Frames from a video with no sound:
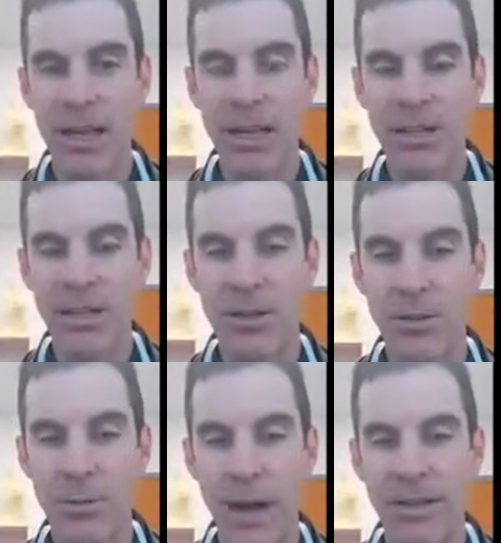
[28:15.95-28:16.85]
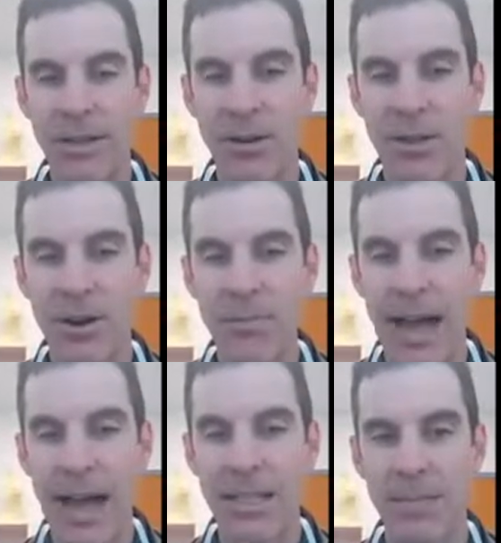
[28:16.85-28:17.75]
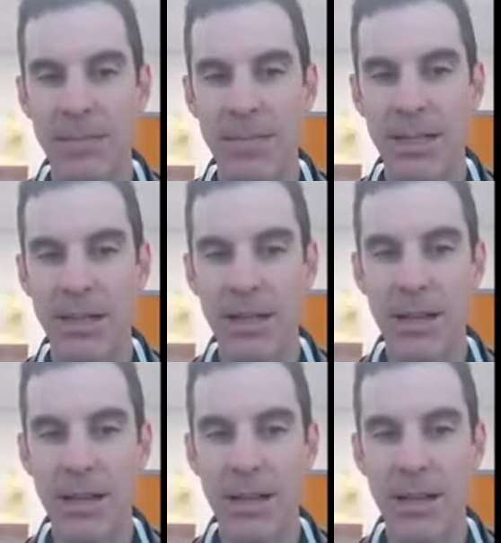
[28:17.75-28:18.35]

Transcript: is to retrovert maximally